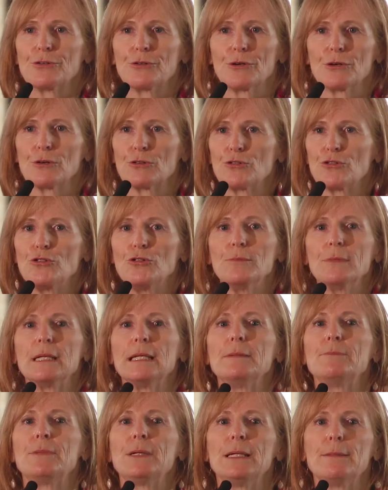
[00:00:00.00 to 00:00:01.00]
or too
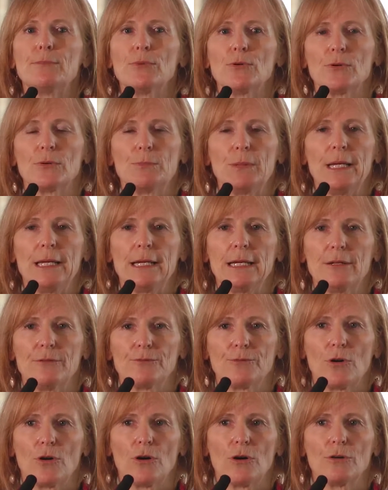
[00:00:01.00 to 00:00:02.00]
many people being
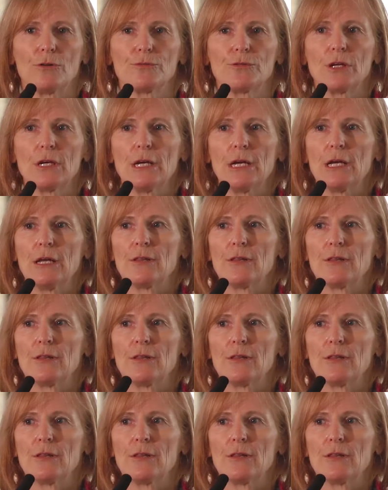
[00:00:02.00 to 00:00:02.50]
involved